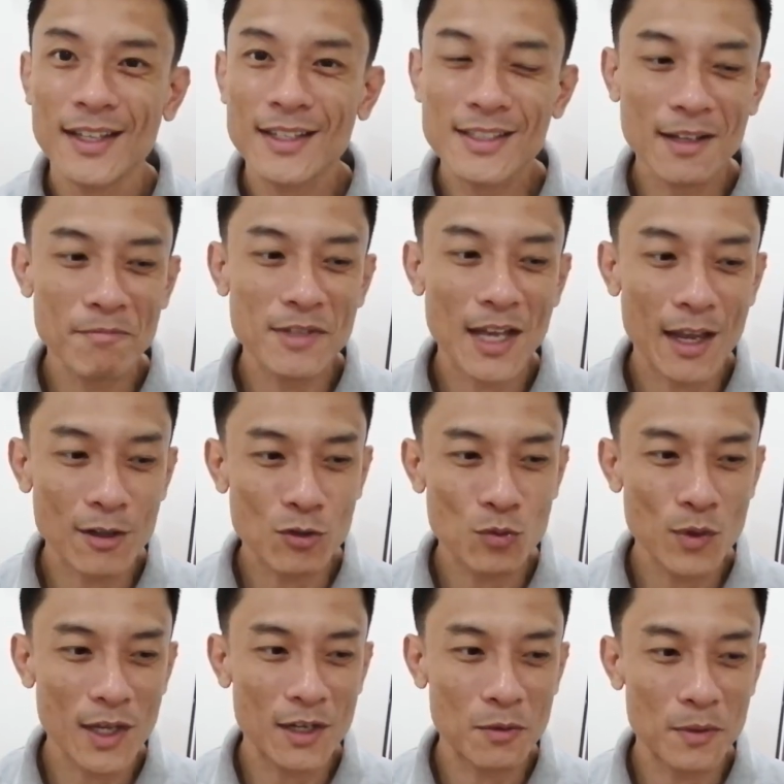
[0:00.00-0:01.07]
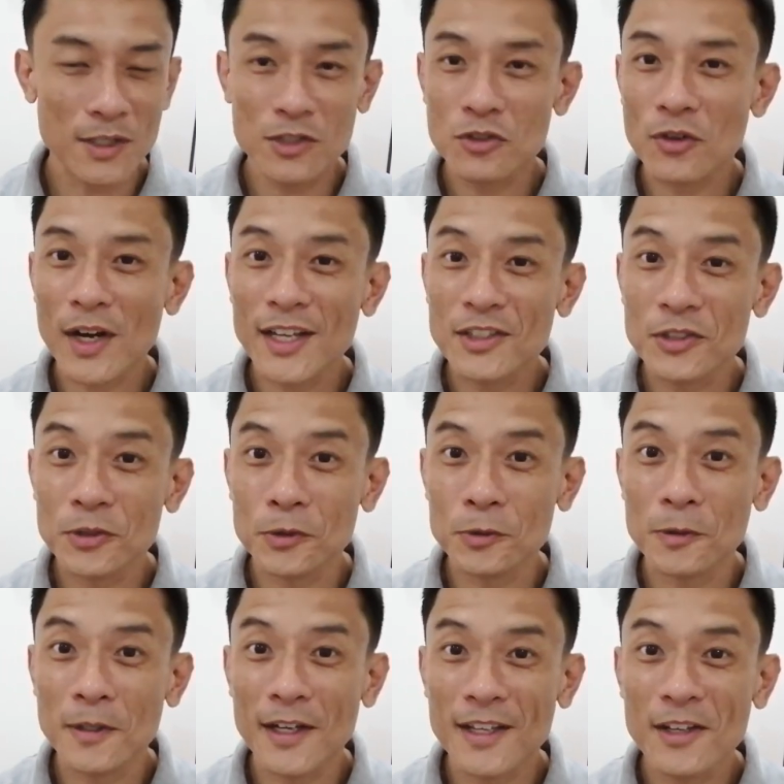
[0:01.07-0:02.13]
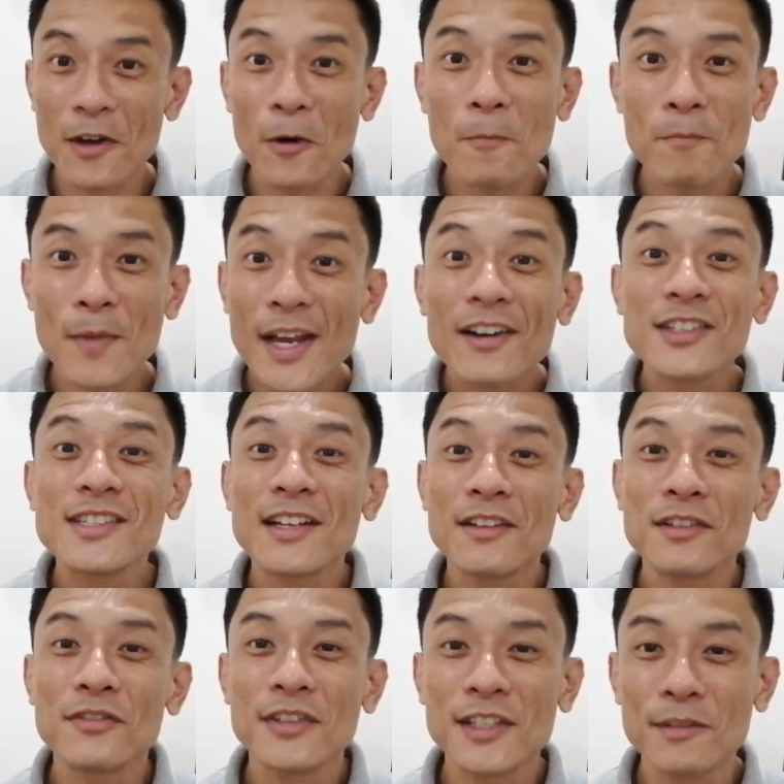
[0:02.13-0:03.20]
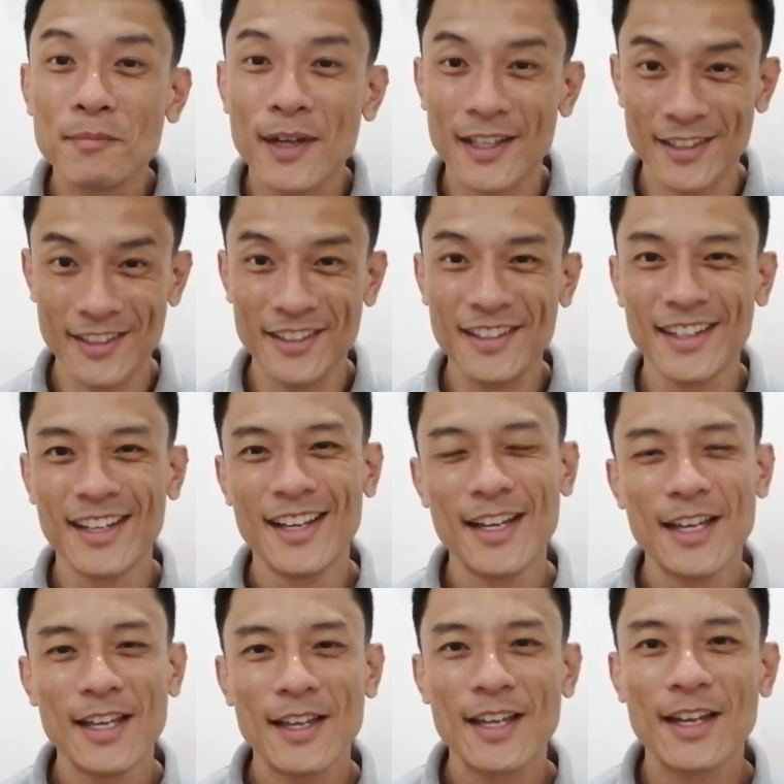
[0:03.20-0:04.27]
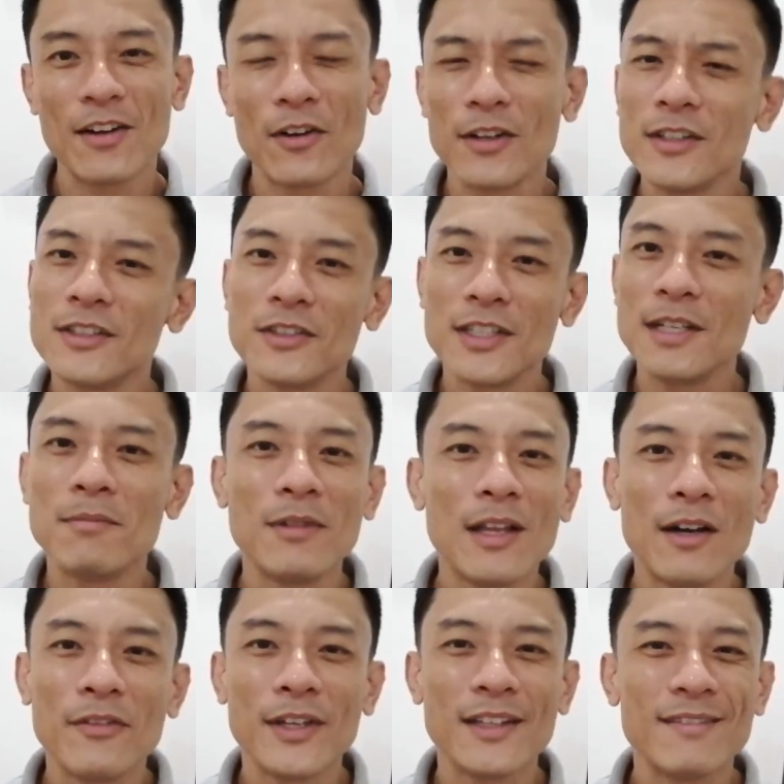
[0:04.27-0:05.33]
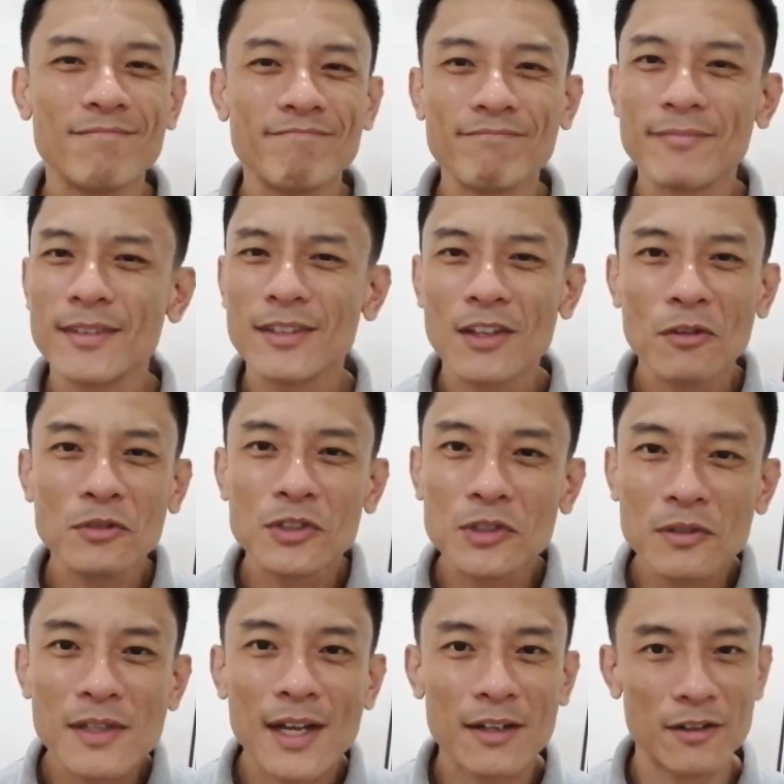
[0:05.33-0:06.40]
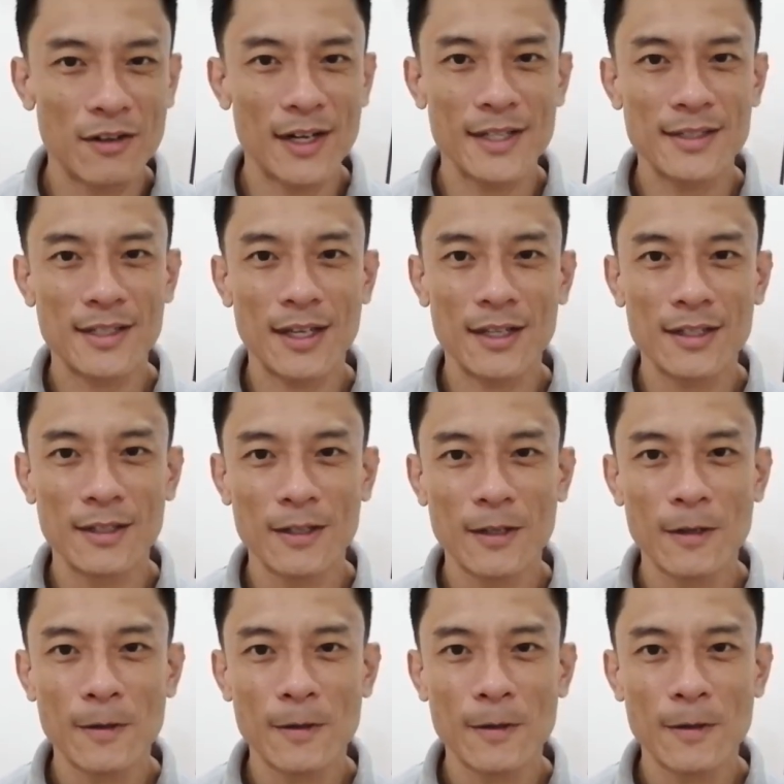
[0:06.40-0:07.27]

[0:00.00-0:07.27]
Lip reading: And sometimes we are the ones trying to, make ourselves feel better in order to keep loving. Don't do that, Christ said.